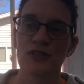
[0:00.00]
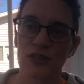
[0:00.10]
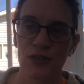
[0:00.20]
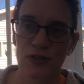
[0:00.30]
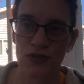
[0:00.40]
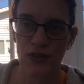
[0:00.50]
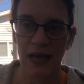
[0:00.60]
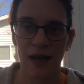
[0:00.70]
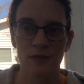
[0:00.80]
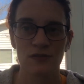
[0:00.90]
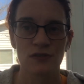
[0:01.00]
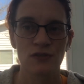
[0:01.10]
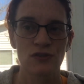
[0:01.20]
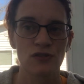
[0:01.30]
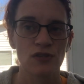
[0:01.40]
to your
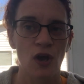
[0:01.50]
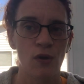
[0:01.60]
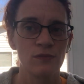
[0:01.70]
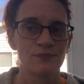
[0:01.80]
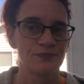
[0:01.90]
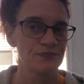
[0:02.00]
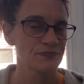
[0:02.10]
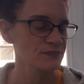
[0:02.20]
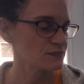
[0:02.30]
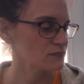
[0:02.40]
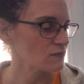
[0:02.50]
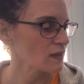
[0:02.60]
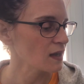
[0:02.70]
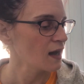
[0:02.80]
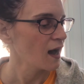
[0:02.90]
treehouse. So,
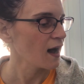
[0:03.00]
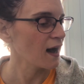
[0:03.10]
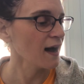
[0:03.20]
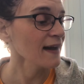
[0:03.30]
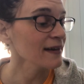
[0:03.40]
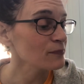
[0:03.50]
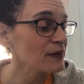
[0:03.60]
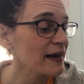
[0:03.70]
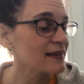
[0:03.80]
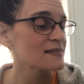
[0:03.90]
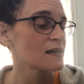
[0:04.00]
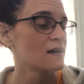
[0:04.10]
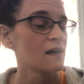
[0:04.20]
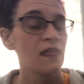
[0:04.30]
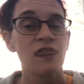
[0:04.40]
I picked
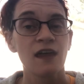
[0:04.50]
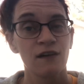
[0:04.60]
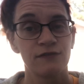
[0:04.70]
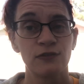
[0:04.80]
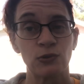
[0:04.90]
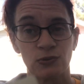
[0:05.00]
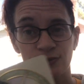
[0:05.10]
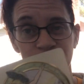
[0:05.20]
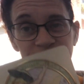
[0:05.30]
the fool